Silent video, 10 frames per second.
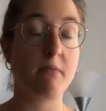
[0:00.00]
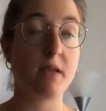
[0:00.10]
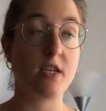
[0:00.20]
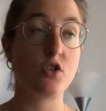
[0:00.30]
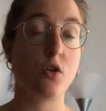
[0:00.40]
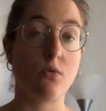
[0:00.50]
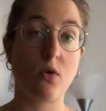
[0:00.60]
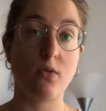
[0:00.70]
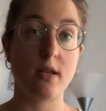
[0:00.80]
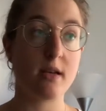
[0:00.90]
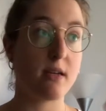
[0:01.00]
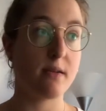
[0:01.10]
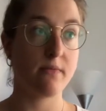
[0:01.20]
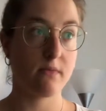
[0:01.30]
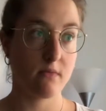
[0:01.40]
be shown on
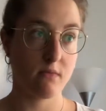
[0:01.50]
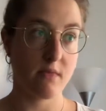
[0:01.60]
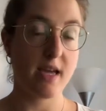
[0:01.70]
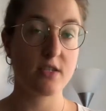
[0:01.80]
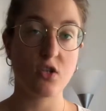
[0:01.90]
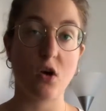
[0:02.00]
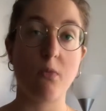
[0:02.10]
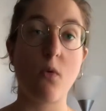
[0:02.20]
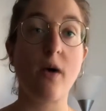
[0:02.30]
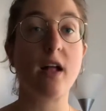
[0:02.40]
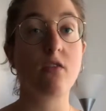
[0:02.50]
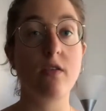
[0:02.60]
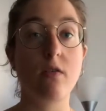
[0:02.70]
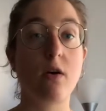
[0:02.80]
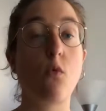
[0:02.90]
the desktop
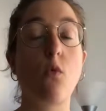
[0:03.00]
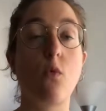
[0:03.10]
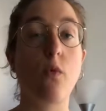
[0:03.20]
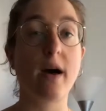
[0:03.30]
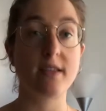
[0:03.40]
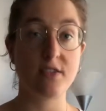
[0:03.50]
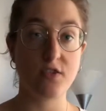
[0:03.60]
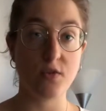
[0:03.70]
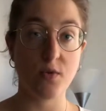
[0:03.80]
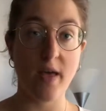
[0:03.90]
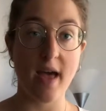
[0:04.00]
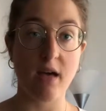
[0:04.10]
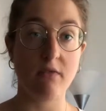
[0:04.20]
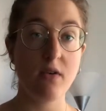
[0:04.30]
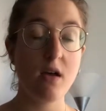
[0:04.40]
once you
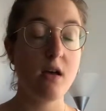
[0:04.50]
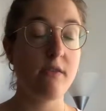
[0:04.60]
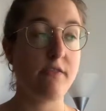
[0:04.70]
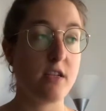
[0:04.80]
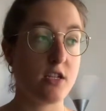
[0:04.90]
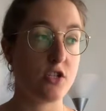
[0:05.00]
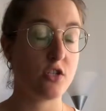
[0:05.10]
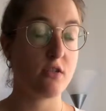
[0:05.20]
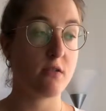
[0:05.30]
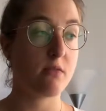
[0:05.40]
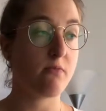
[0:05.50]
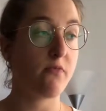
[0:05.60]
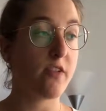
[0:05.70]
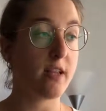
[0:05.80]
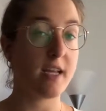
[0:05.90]
have finished
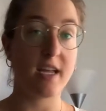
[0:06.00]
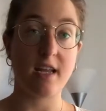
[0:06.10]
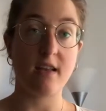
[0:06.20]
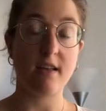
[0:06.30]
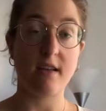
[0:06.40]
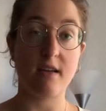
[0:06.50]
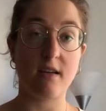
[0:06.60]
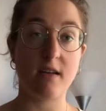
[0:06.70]
filling in the